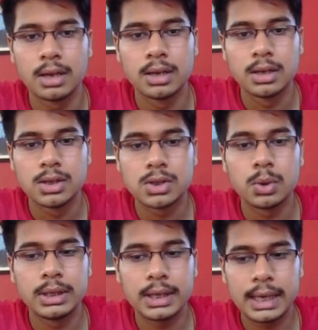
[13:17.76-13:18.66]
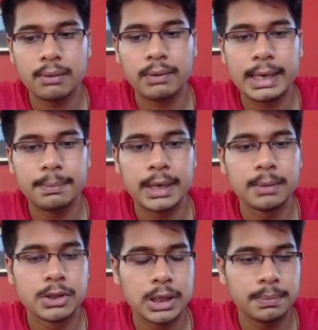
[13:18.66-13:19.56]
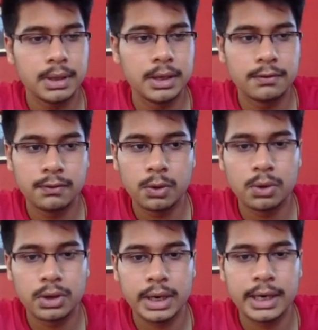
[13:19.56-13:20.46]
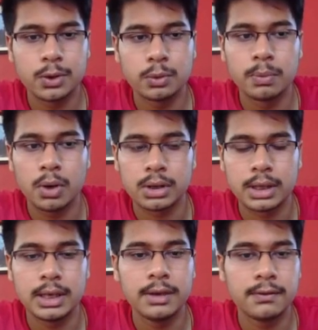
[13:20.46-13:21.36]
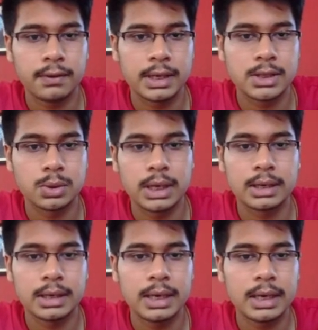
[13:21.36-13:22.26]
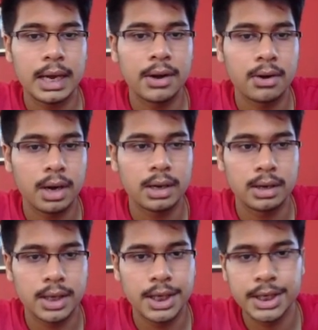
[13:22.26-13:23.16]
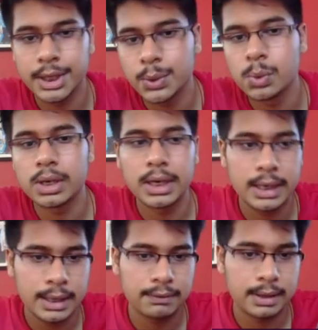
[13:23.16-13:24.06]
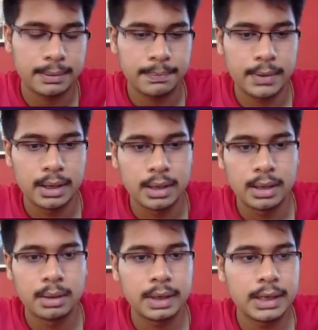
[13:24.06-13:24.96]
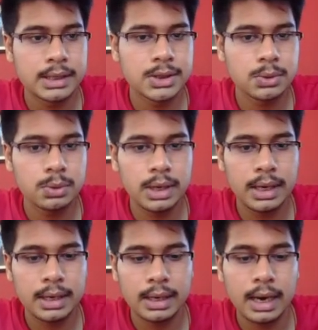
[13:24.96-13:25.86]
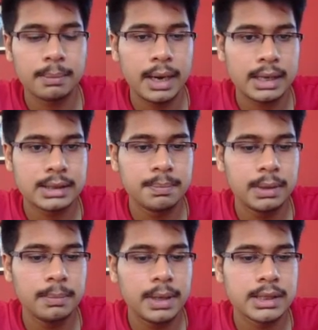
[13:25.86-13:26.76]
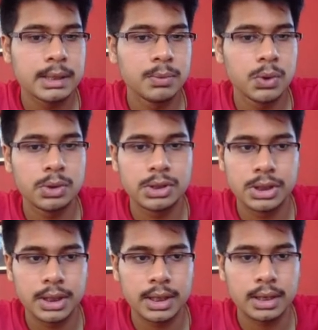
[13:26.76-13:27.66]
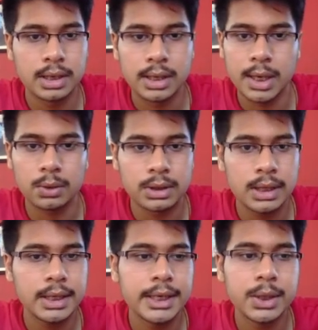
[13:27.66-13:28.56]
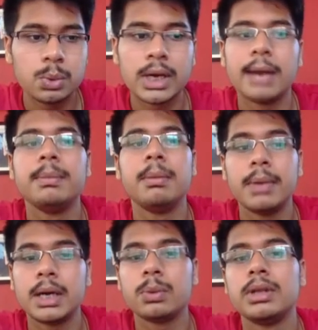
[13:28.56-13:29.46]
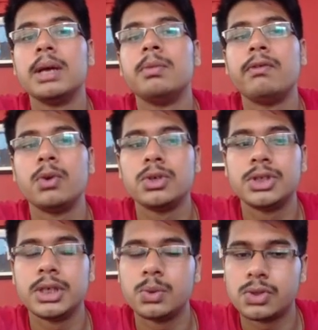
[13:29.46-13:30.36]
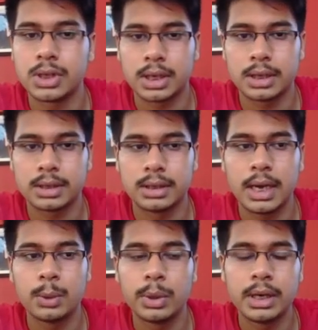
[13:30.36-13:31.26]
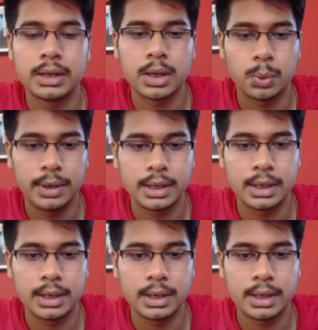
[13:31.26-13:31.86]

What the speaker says: So in the game, white played bishop e4, trying to block the e file so that king can run king e2, king d1. But it is too late, and black simply plays the move rook g8. Now king e2 can be met with the move rook g2 check and winning the queen.